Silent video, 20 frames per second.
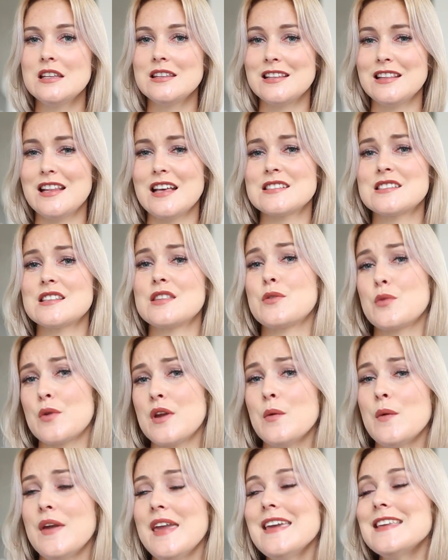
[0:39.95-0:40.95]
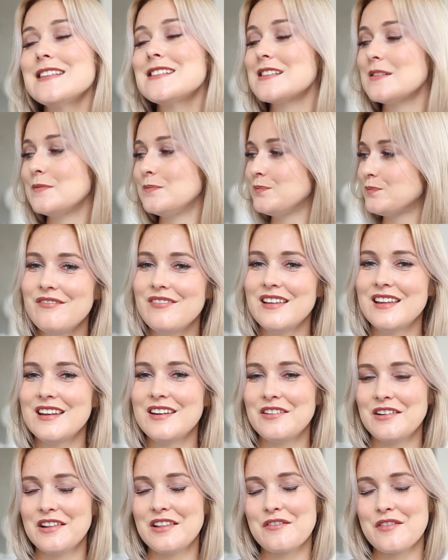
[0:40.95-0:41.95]
the last 3 weeks,
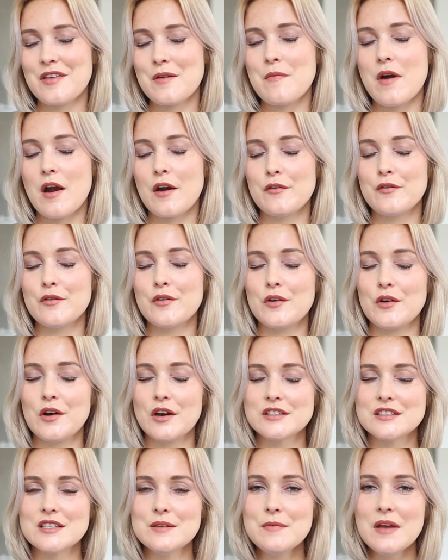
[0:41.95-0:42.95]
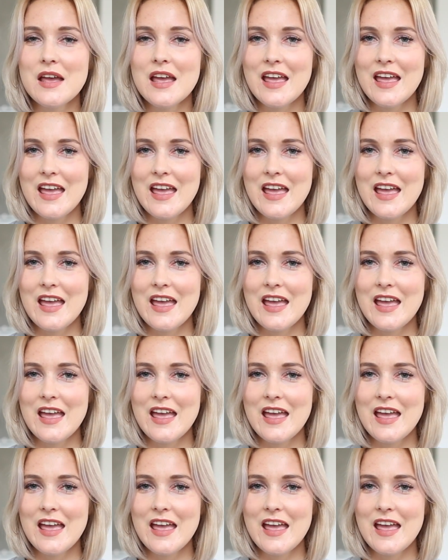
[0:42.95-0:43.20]
and all of them are for autumn.